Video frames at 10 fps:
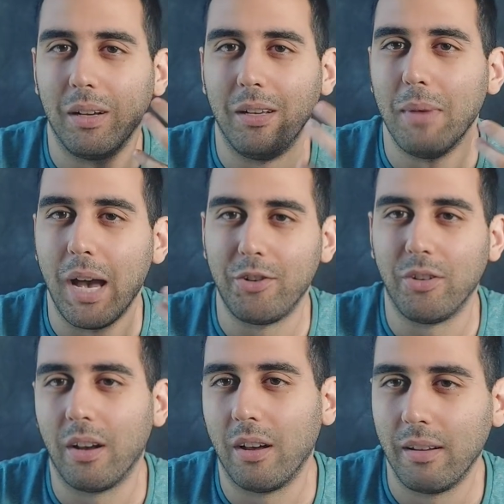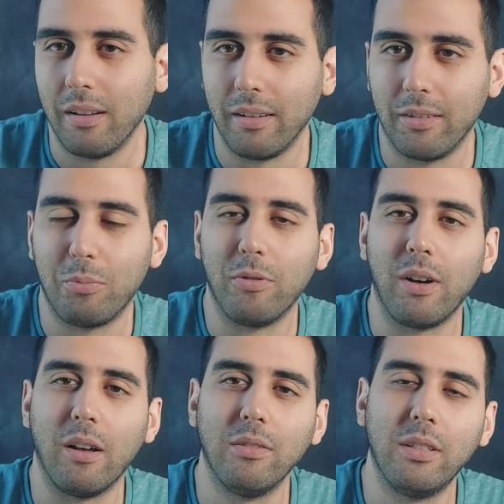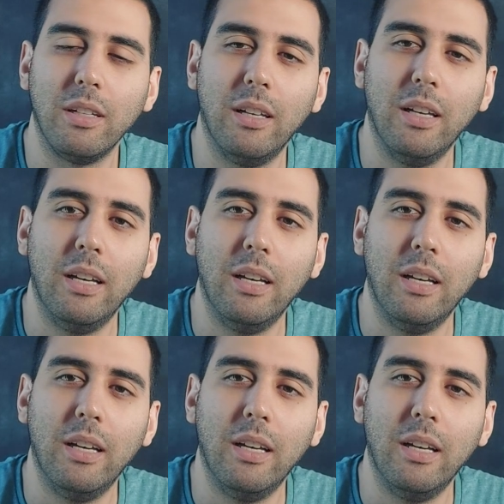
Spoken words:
imagine to pronounce it.